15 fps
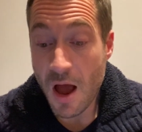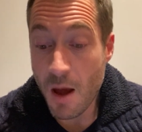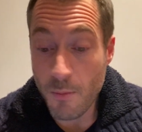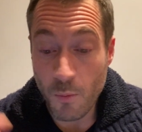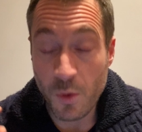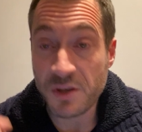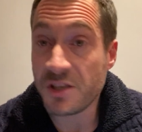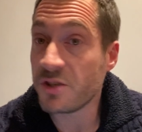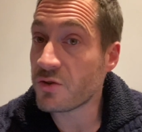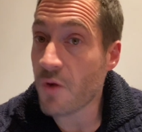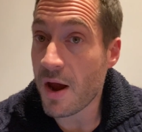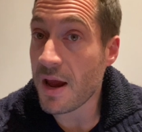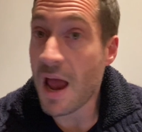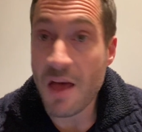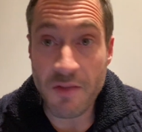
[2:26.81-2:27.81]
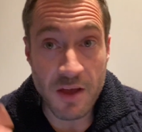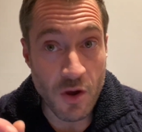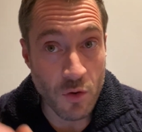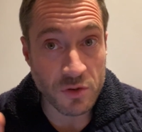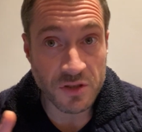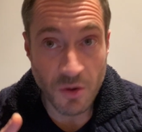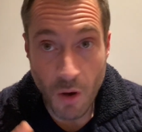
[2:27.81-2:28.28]
which is great. And they
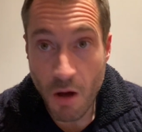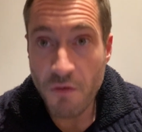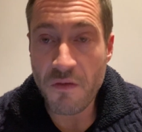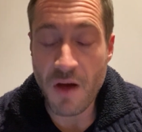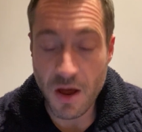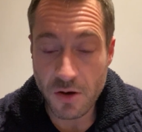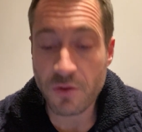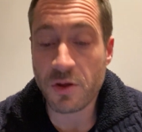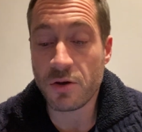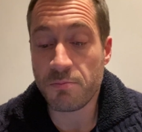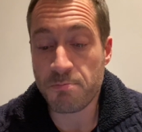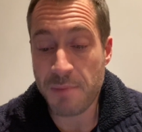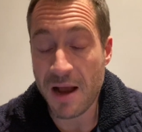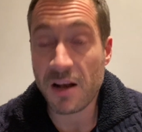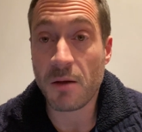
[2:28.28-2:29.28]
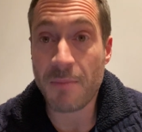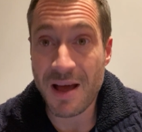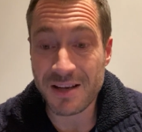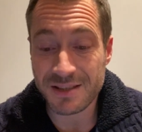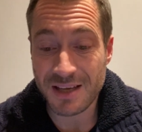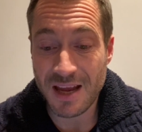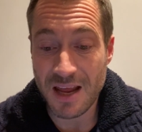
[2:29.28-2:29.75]
also offer the battle
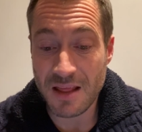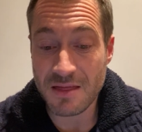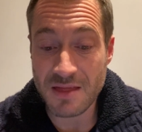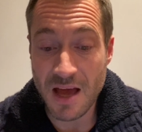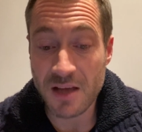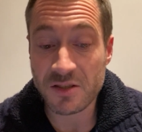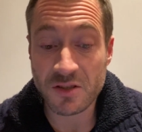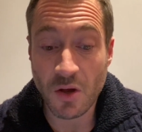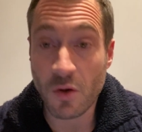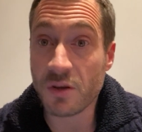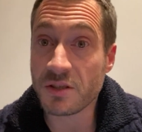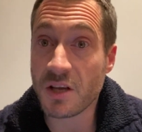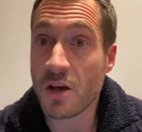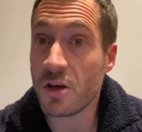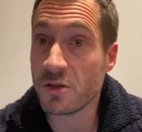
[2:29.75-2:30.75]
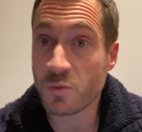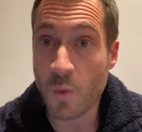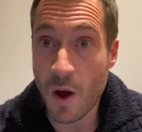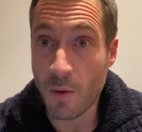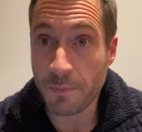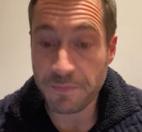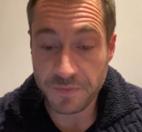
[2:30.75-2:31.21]
mats in that size as
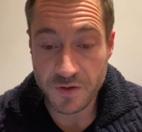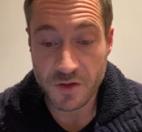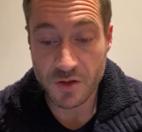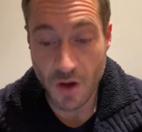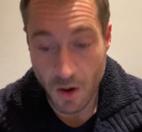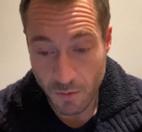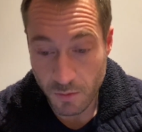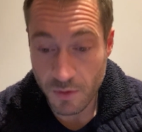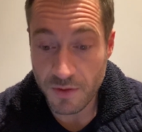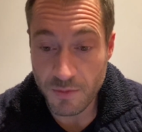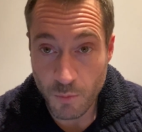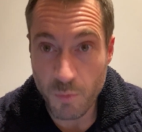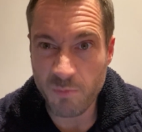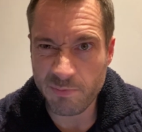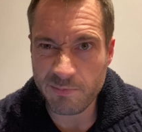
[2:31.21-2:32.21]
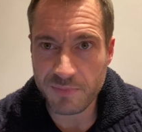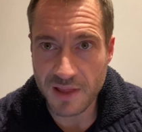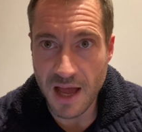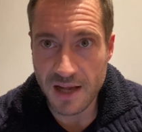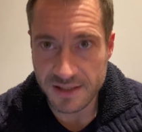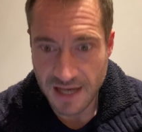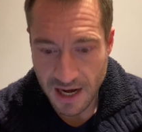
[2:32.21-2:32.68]
well. So
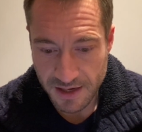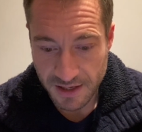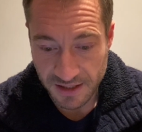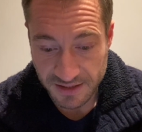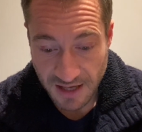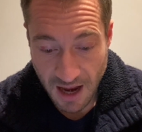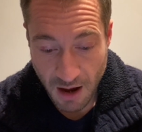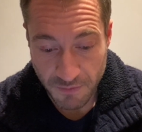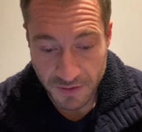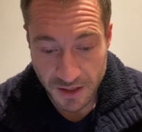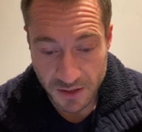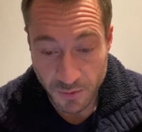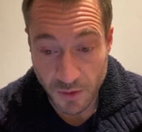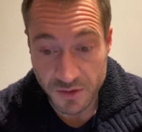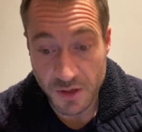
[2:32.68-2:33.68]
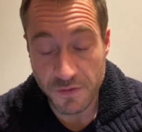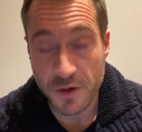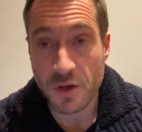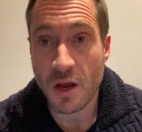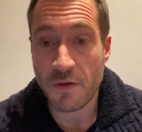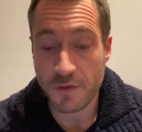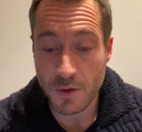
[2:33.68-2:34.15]
that's handy to have as well. So
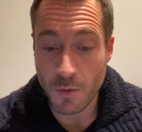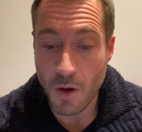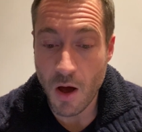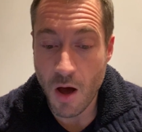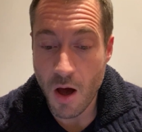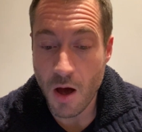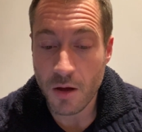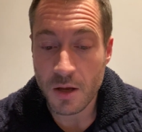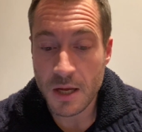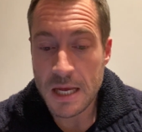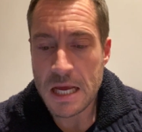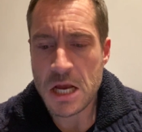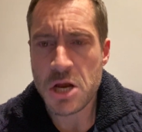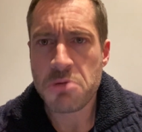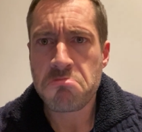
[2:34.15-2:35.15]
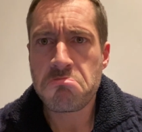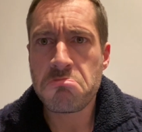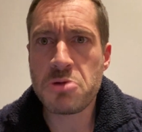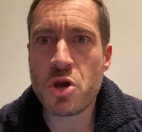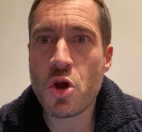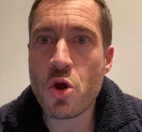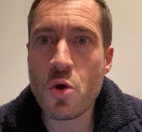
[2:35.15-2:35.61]
if you are
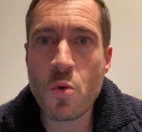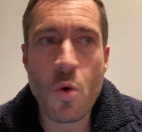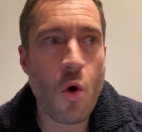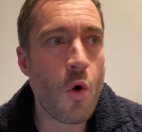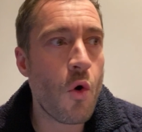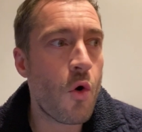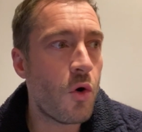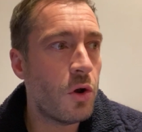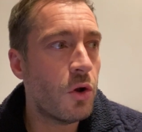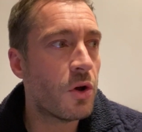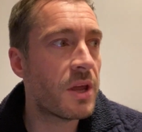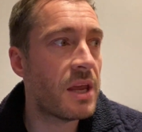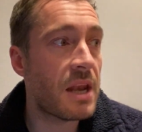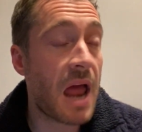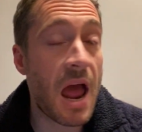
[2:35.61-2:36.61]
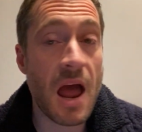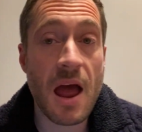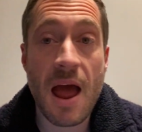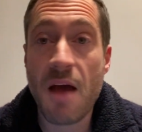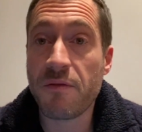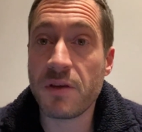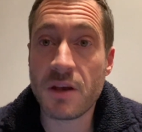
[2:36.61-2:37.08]
new or looking at
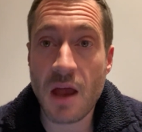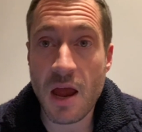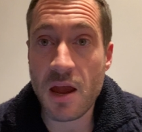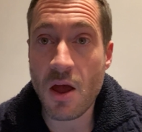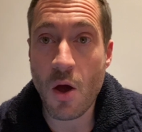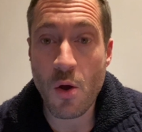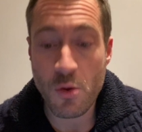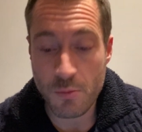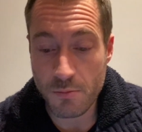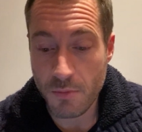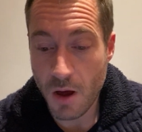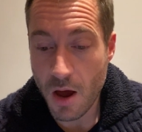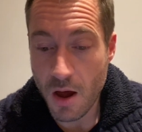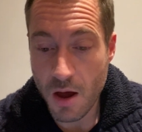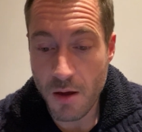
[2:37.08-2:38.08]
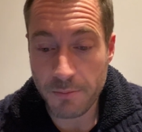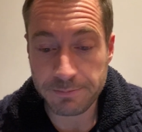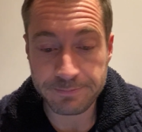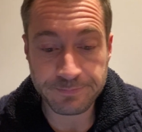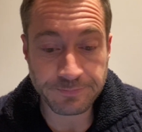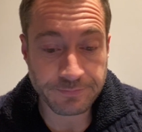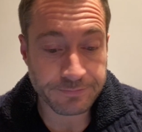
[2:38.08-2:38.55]
having a
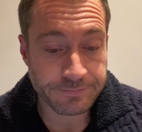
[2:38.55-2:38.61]
home